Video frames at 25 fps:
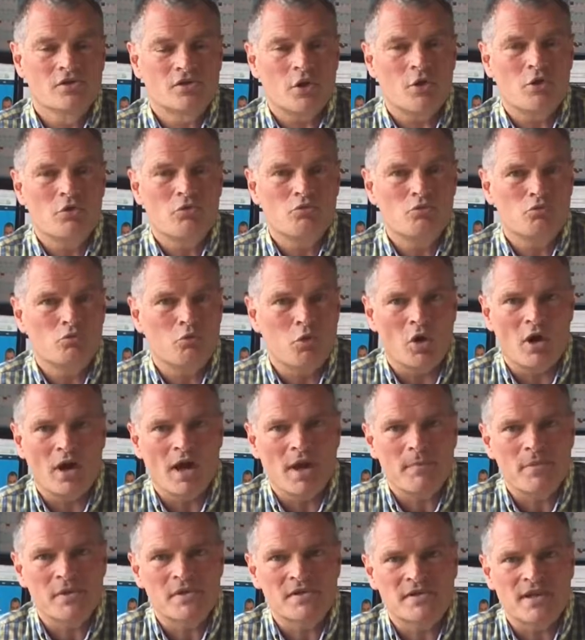So what
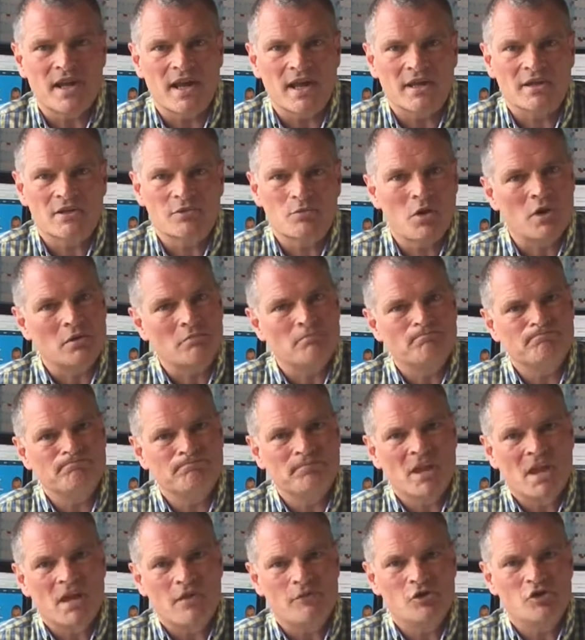happens next? Well,
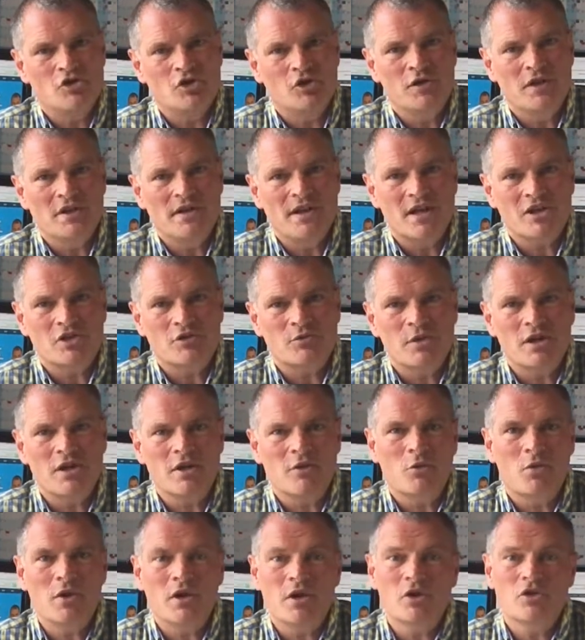if you tune in next
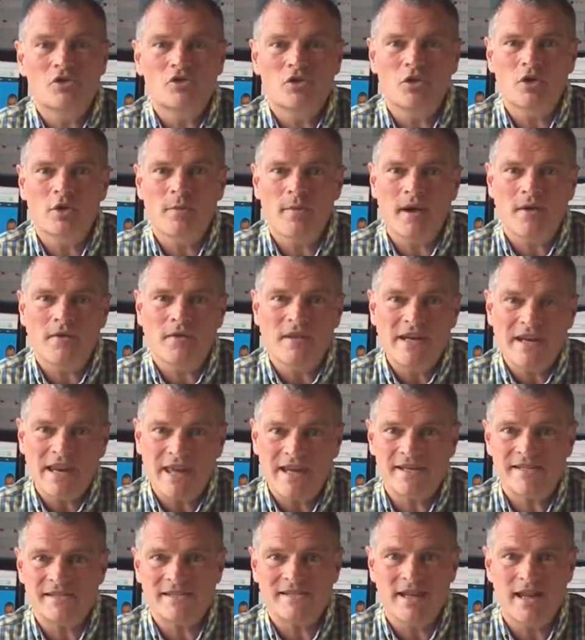week, we're going to talk about the
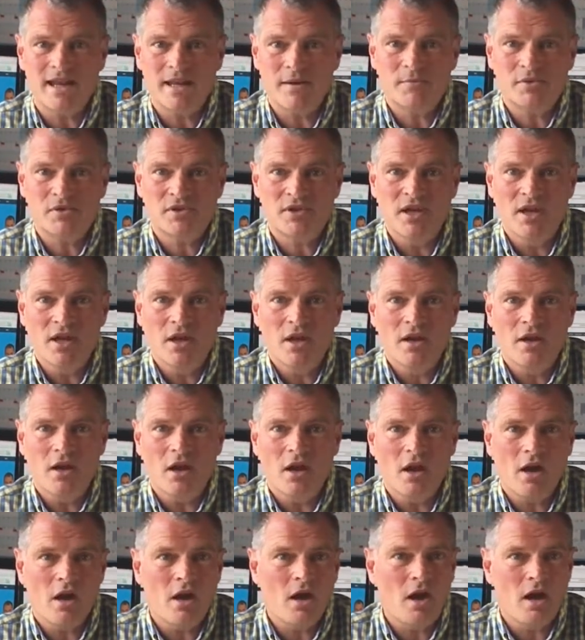next steps
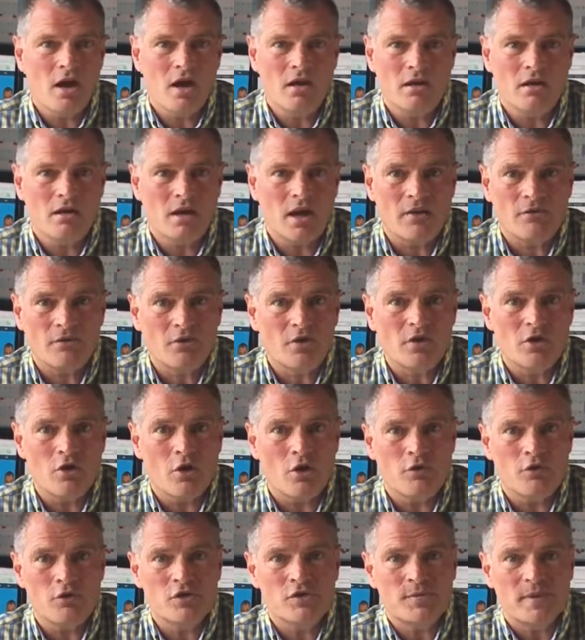after the
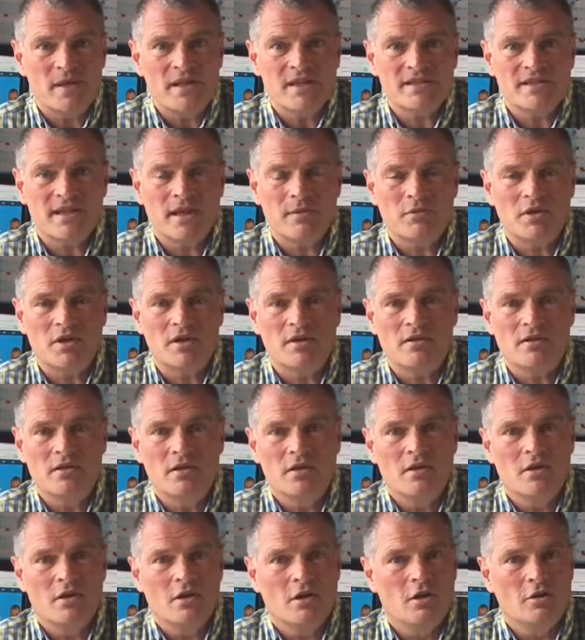offer has been accepted.
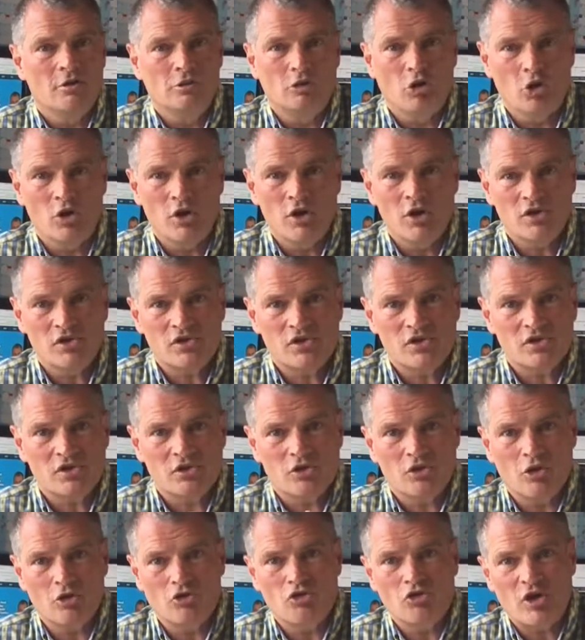Lawyers,
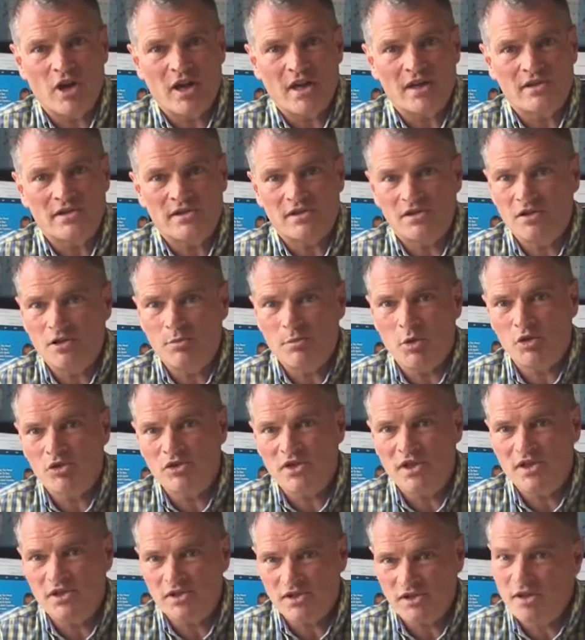contracts,
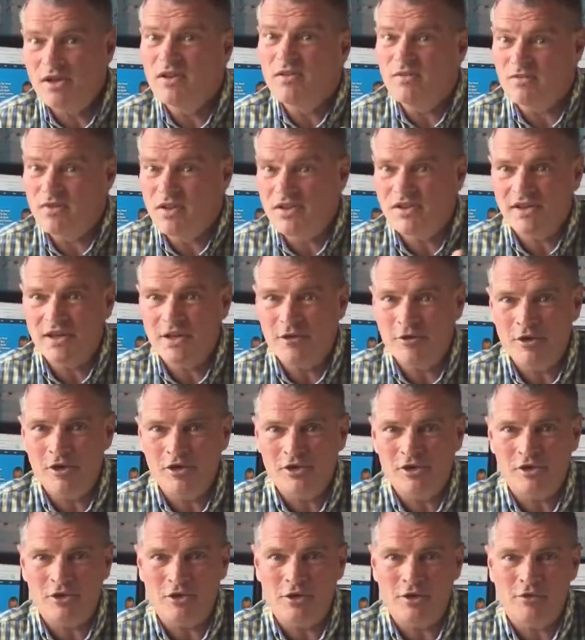deposits, the serious
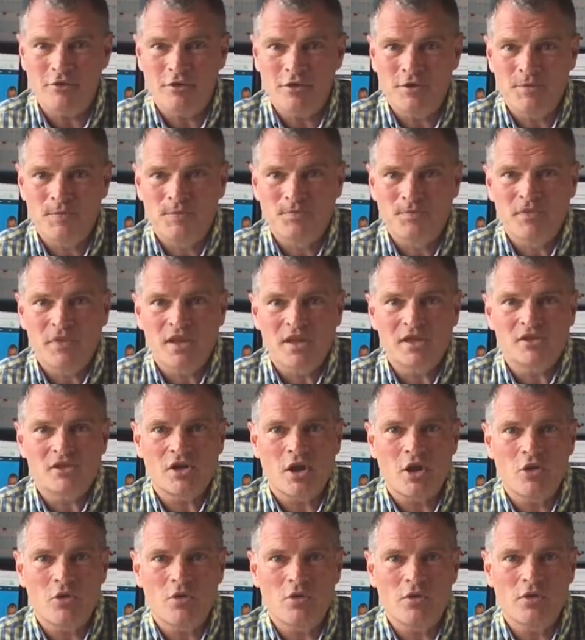stuff.
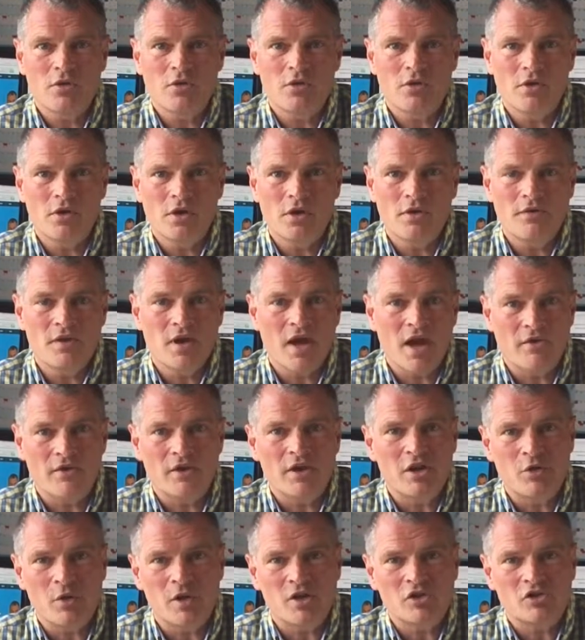So if you have
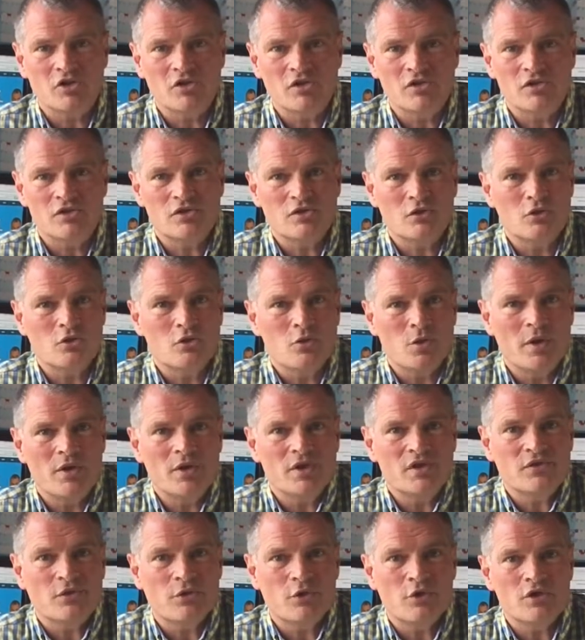any questions or
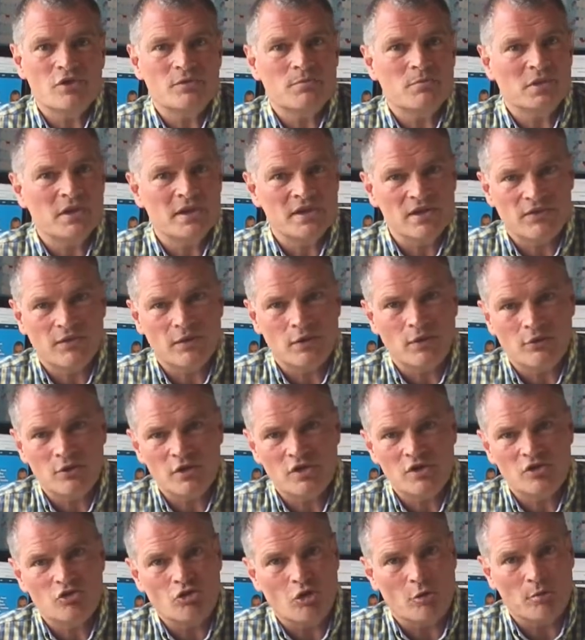queries for us, please feel free
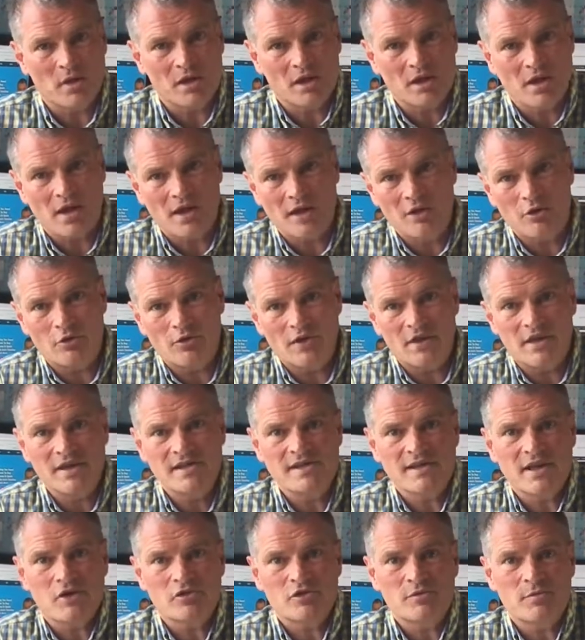to drop me a line on the
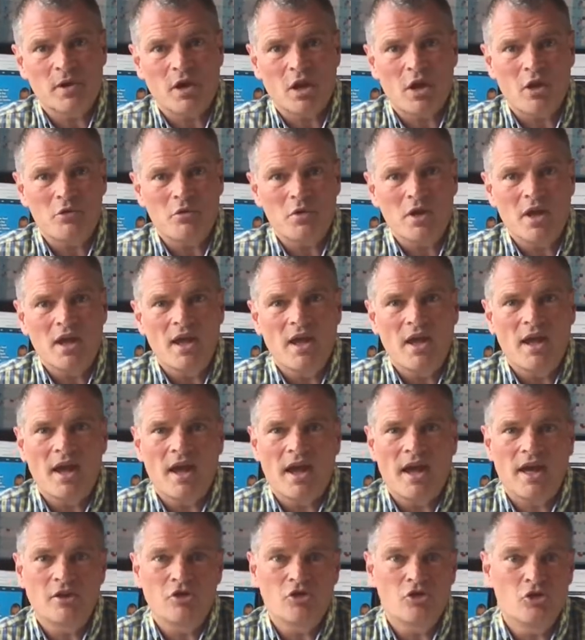details below,
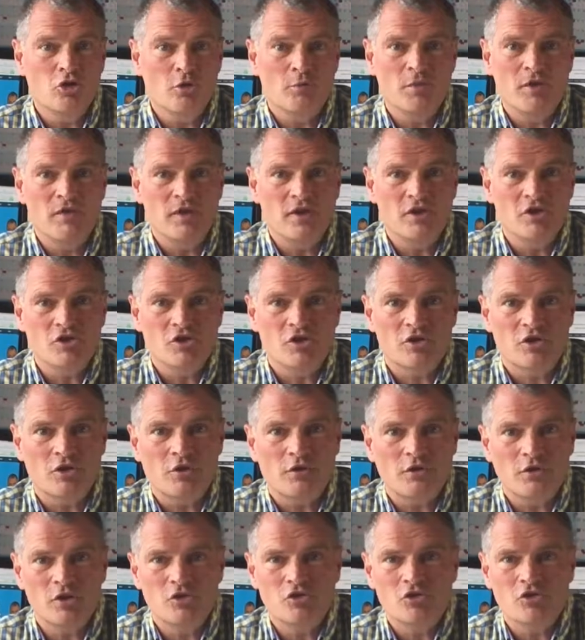and you could be featured on a
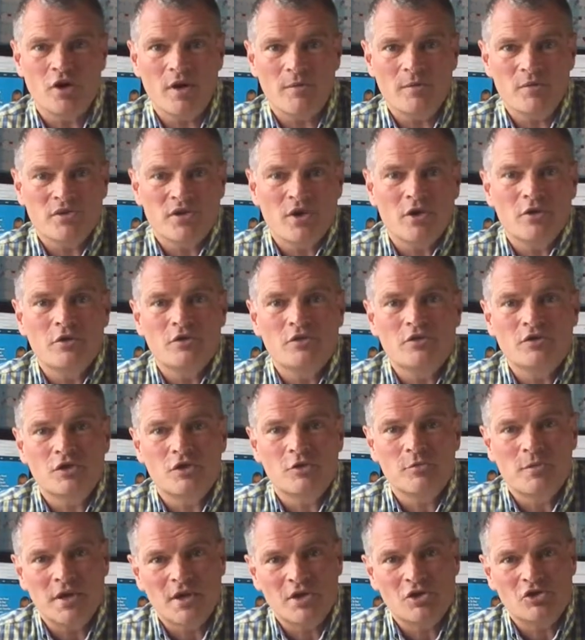future episode of 2
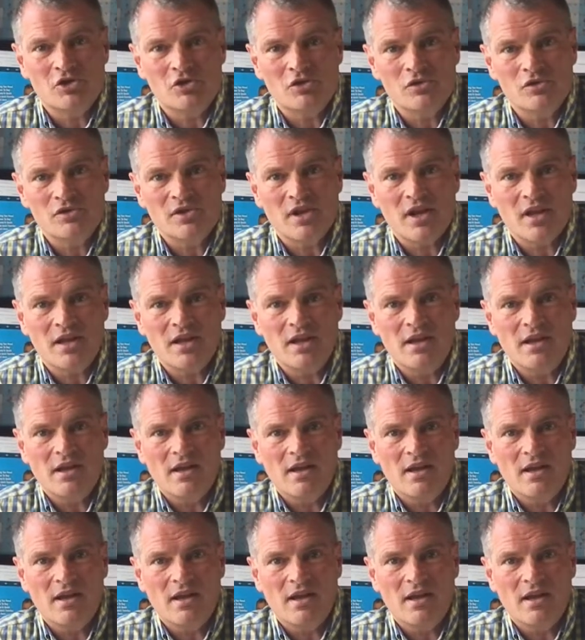Minute Tuesday.